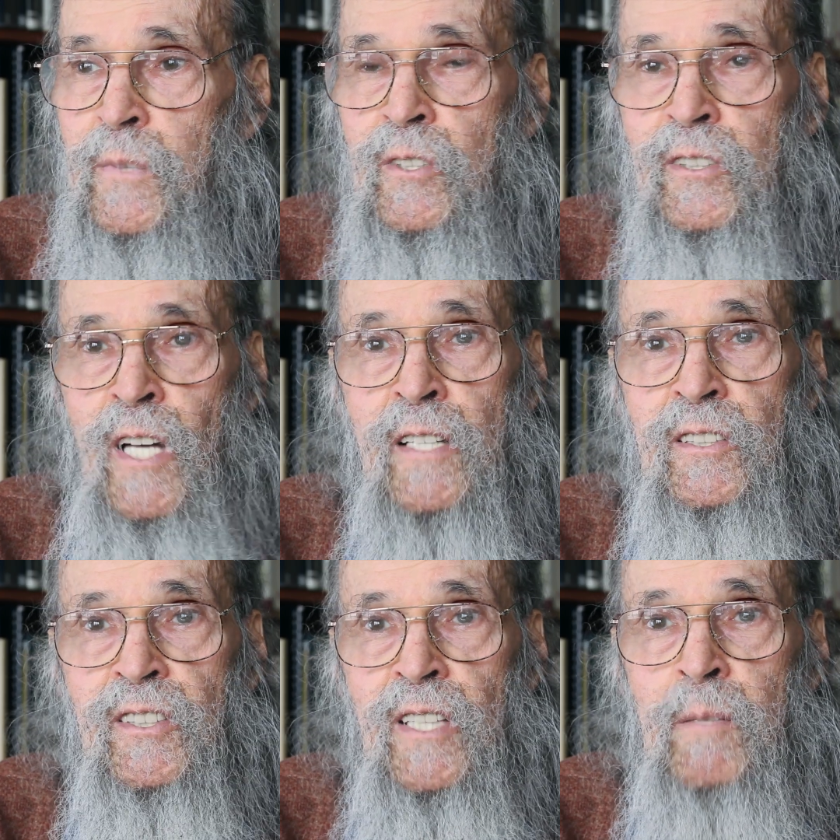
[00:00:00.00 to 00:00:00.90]
because I
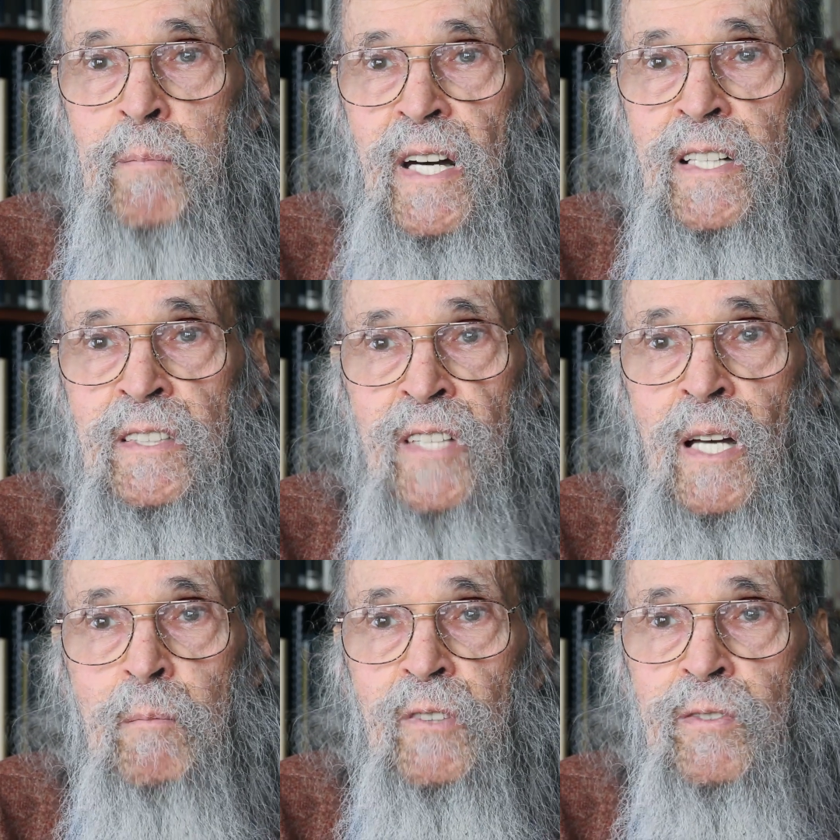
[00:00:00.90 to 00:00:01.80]
could set a bad
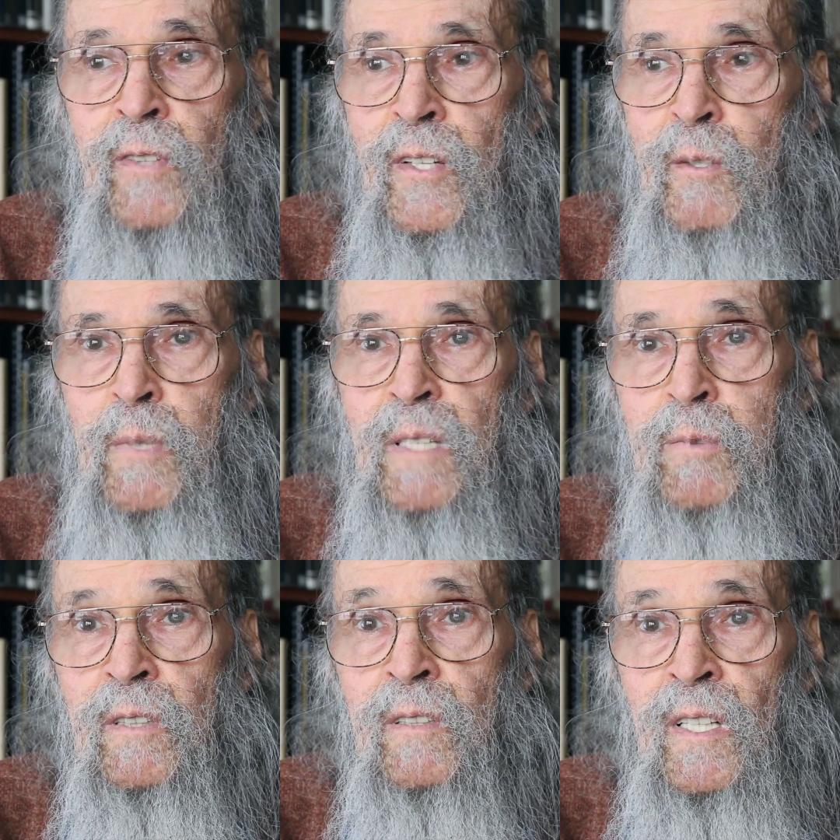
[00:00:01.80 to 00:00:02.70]
example for other
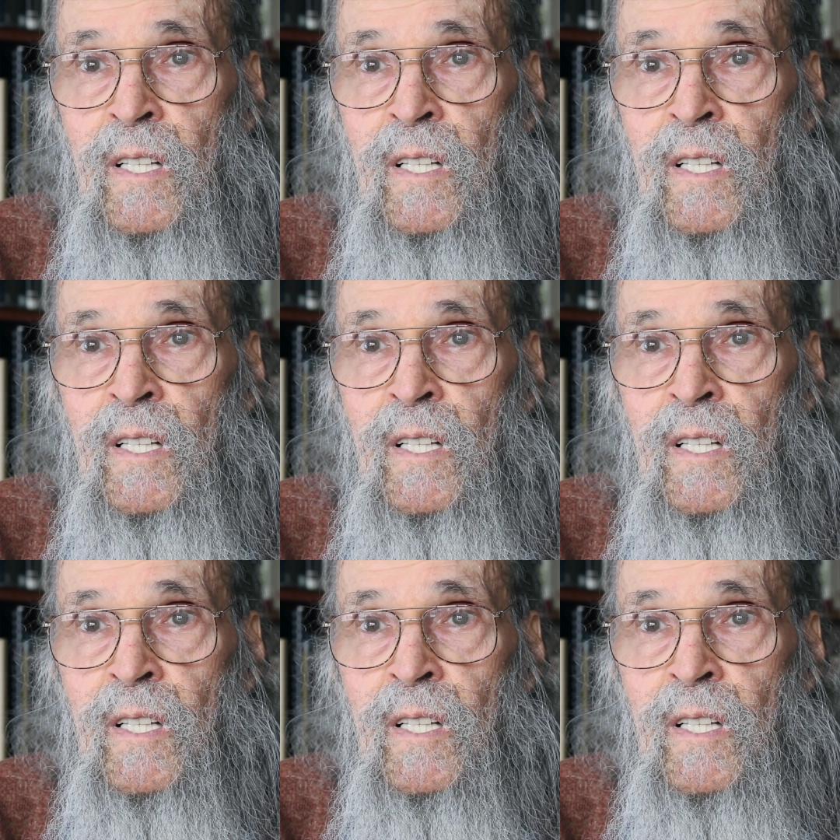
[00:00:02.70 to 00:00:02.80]
people